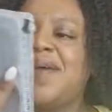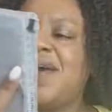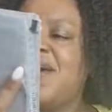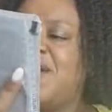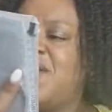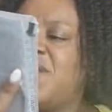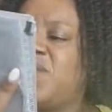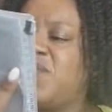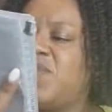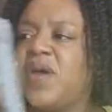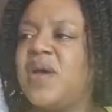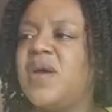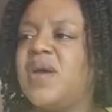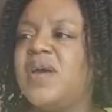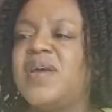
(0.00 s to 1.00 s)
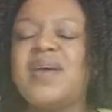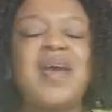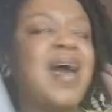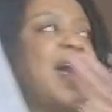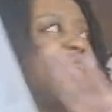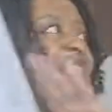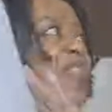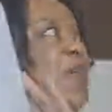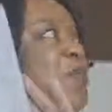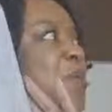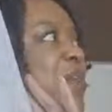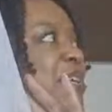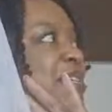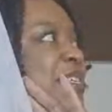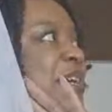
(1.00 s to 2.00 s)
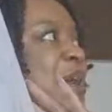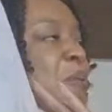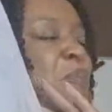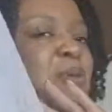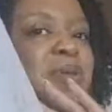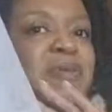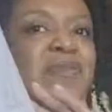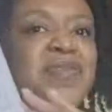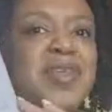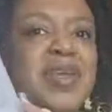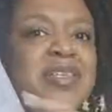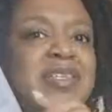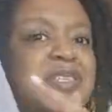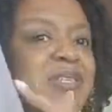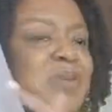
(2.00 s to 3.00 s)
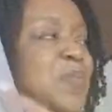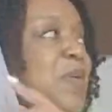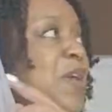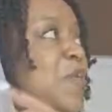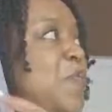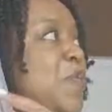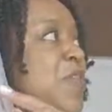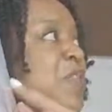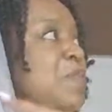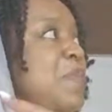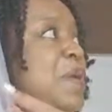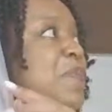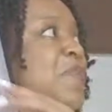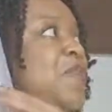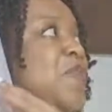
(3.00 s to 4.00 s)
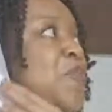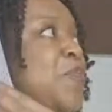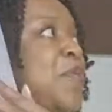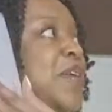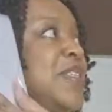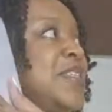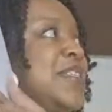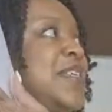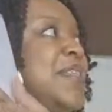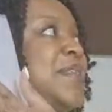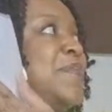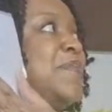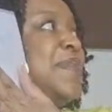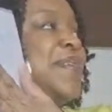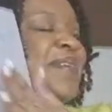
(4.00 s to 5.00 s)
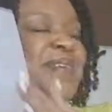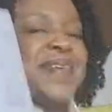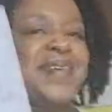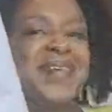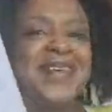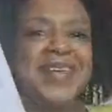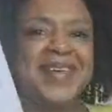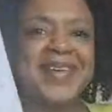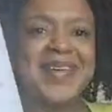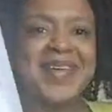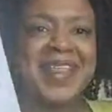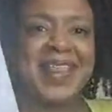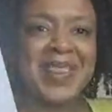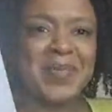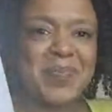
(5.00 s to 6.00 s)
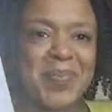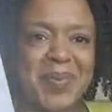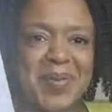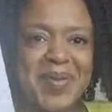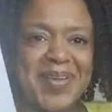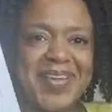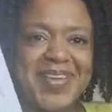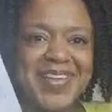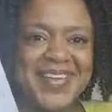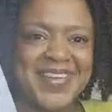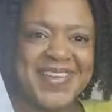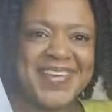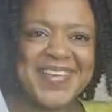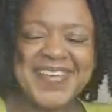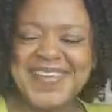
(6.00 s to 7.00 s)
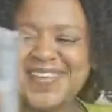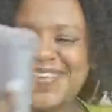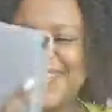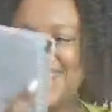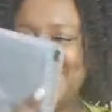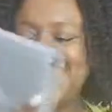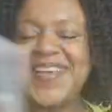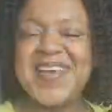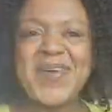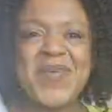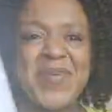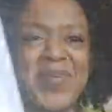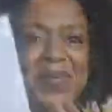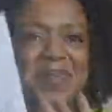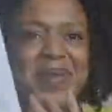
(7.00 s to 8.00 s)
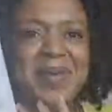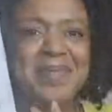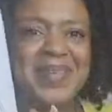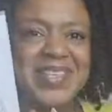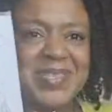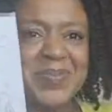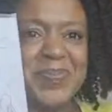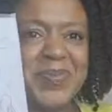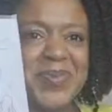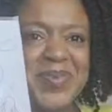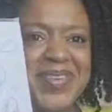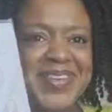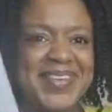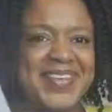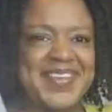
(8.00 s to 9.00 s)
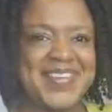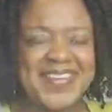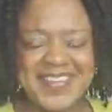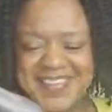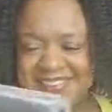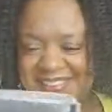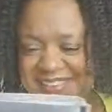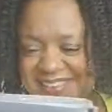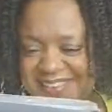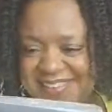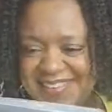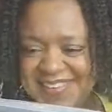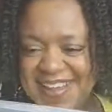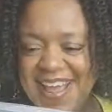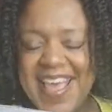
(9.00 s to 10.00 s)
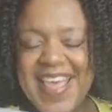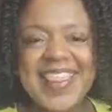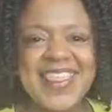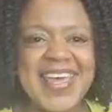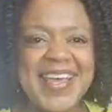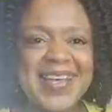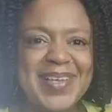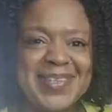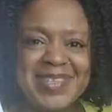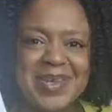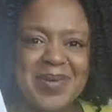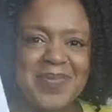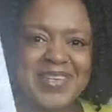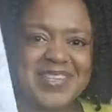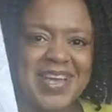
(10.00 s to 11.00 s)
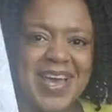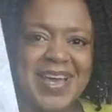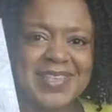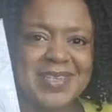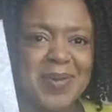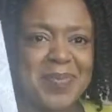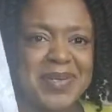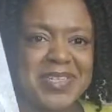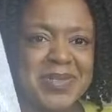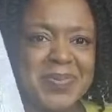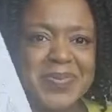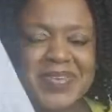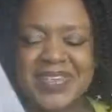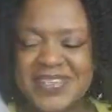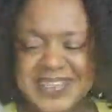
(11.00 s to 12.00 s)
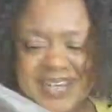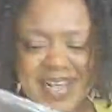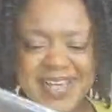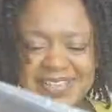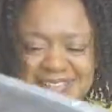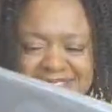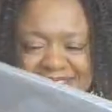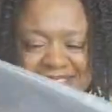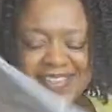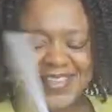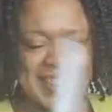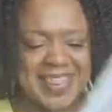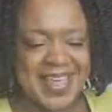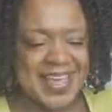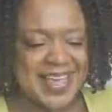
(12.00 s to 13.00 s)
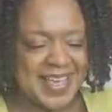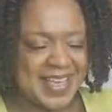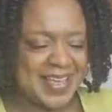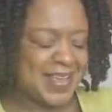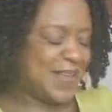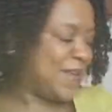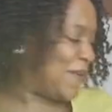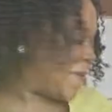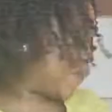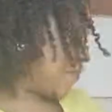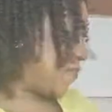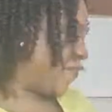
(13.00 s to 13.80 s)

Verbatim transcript: Um, I think we need to get one of these, and then we can put the baby footprints in the in the book. From baby's book. Thank you so much, Ida. Much appreciated. Thank you.